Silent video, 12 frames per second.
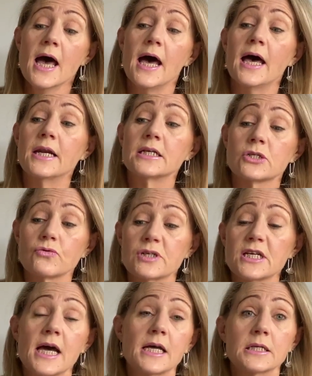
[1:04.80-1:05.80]
and it's
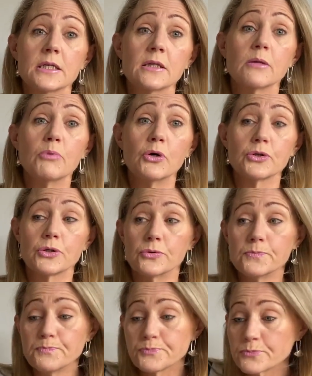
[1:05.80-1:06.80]
retained in the bottle.
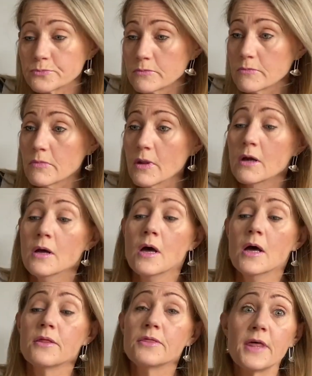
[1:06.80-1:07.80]

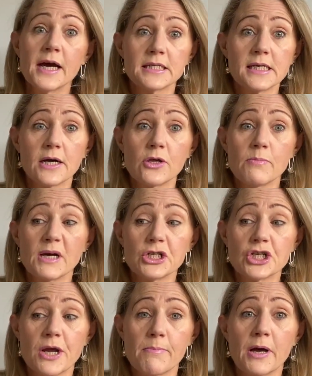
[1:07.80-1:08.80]
That's how you make
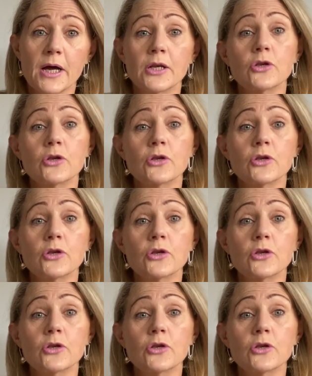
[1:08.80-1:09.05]
champagne.